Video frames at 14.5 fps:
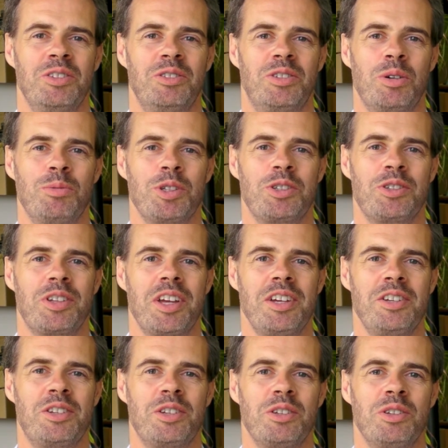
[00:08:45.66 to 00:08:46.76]
from a
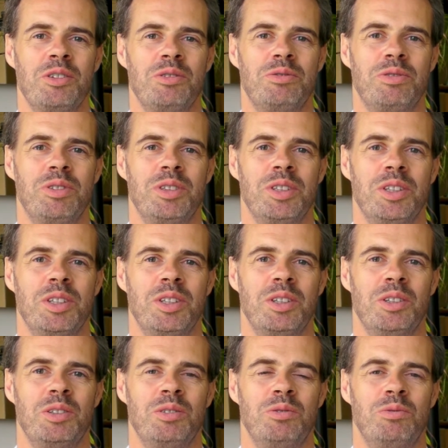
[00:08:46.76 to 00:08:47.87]
state of
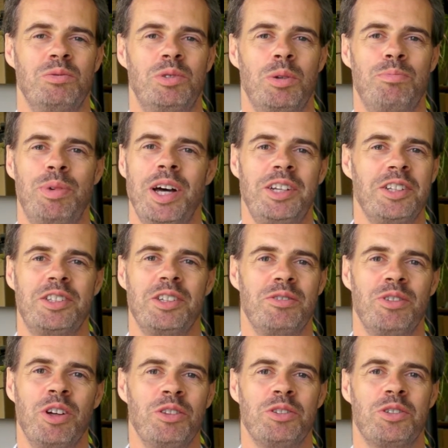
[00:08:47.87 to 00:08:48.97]
repetitive
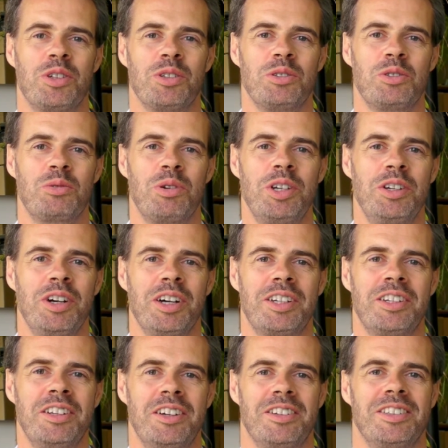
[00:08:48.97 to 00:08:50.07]
nonsense where you had
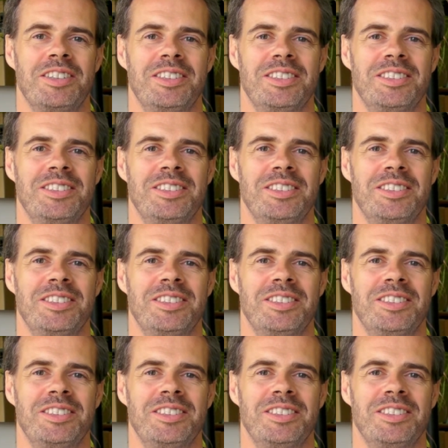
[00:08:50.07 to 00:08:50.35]
none.